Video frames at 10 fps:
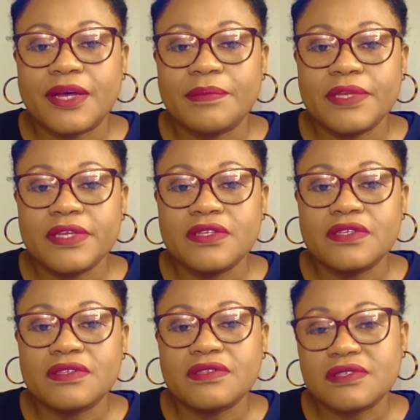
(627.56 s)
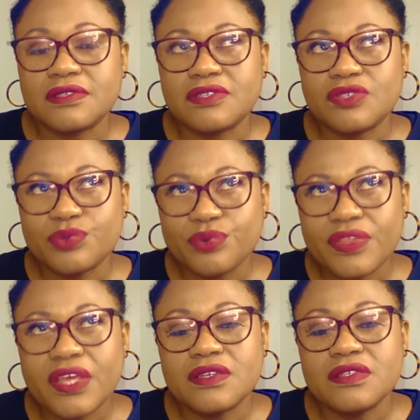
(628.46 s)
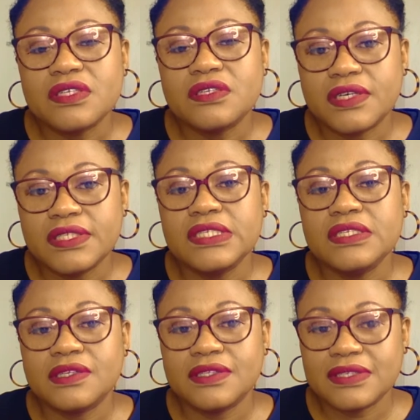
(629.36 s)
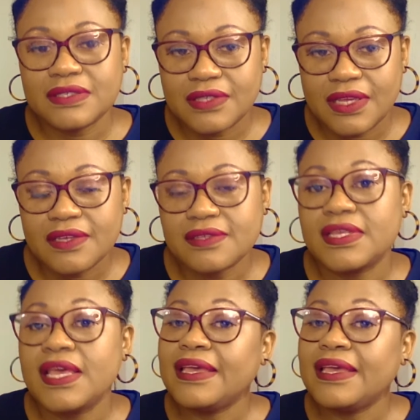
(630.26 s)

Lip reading: he's taught there until 1996.